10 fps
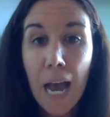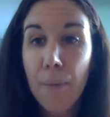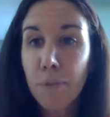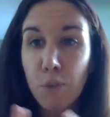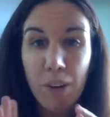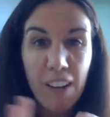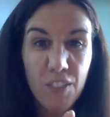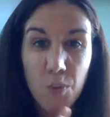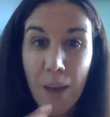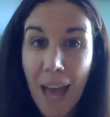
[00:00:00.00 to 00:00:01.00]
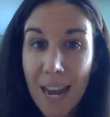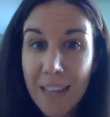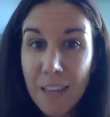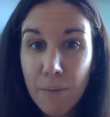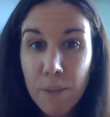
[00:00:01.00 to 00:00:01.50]
You don't have to do
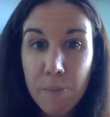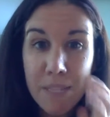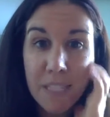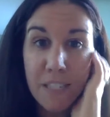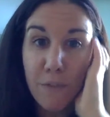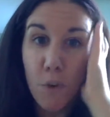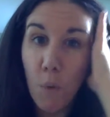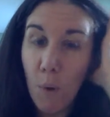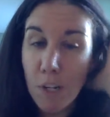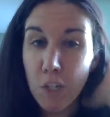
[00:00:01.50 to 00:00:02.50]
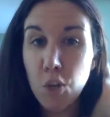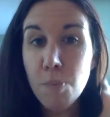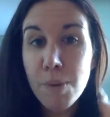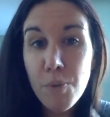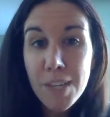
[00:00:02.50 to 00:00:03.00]
anything with the business if you don't want to,
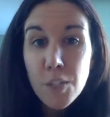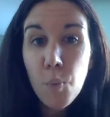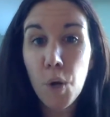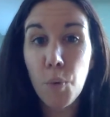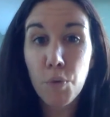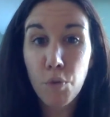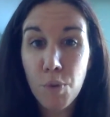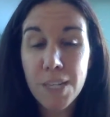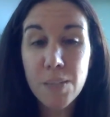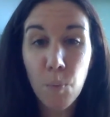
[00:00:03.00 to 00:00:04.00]
but you get to work with Chris